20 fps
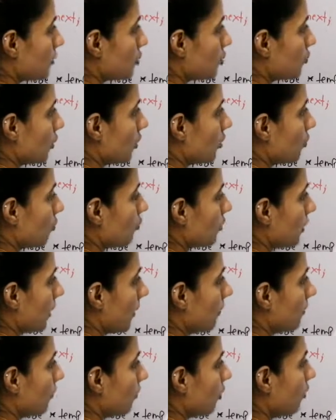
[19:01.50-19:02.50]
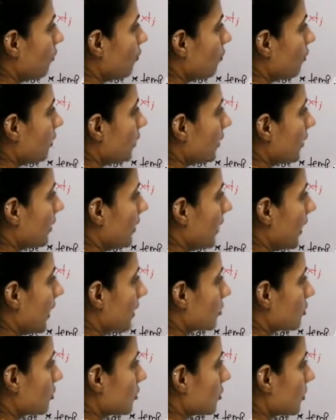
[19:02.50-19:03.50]
is equal to temp of
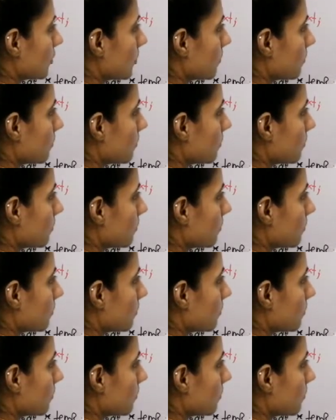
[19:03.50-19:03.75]
next.